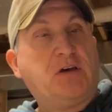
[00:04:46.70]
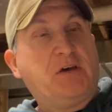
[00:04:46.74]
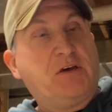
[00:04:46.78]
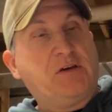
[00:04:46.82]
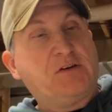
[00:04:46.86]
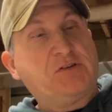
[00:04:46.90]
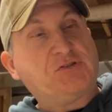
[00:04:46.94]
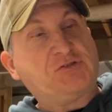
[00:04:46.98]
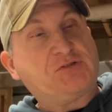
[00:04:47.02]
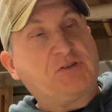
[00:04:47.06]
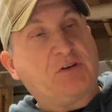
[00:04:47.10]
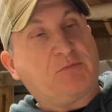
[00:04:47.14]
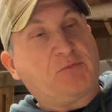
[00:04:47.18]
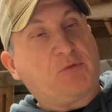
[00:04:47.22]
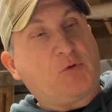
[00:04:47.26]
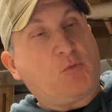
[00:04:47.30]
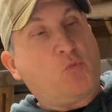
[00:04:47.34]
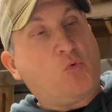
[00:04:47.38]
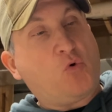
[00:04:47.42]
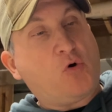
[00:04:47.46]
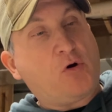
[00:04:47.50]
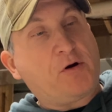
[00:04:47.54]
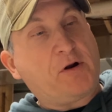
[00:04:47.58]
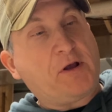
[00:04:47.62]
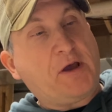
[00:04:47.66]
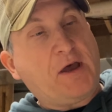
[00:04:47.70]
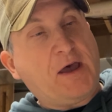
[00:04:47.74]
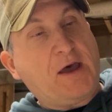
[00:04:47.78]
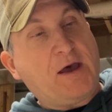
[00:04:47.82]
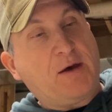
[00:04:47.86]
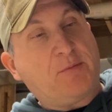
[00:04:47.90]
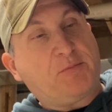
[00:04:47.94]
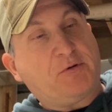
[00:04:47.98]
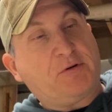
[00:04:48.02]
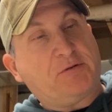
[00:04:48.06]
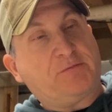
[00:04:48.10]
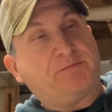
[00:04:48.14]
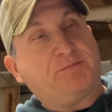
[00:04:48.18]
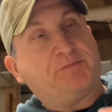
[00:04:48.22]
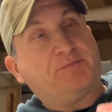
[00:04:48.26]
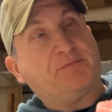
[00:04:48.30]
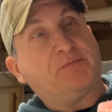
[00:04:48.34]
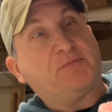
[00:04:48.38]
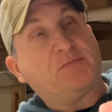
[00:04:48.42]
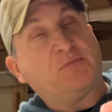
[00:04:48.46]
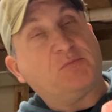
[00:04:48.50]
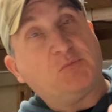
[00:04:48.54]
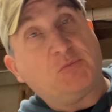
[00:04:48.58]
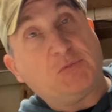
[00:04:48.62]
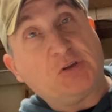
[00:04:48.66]
Something were to happen,
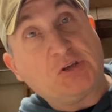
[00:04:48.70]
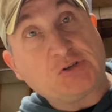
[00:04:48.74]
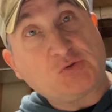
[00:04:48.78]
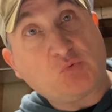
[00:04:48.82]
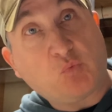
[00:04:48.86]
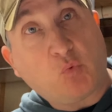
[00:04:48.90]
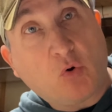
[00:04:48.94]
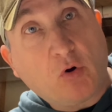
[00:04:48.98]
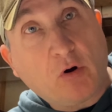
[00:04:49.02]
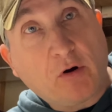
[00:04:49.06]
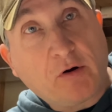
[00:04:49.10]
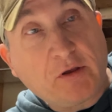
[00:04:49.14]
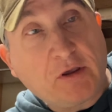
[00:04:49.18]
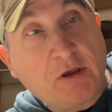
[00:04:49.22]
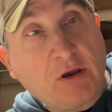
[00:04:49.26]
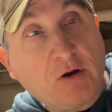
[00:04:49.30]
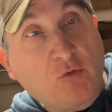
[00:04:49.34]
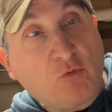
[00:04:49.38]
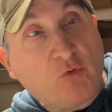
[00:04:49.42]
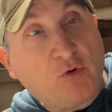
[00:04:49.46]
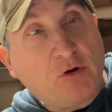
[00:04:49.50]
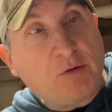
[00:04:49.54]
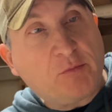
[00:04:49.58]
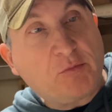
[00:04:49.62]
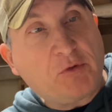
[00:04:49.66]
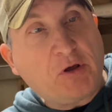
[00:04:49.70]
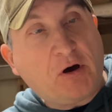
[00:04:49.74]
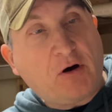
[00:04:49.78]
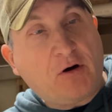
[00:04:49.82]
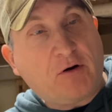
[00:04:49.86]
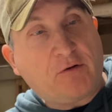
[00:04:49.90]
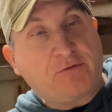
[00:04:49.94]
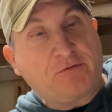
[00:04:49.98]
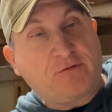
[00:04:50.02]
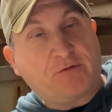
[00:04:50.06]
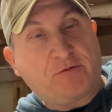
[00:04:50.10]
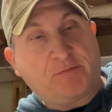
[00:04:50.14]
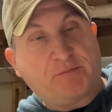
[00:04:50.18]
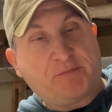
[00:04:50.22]
this were to get ripped off,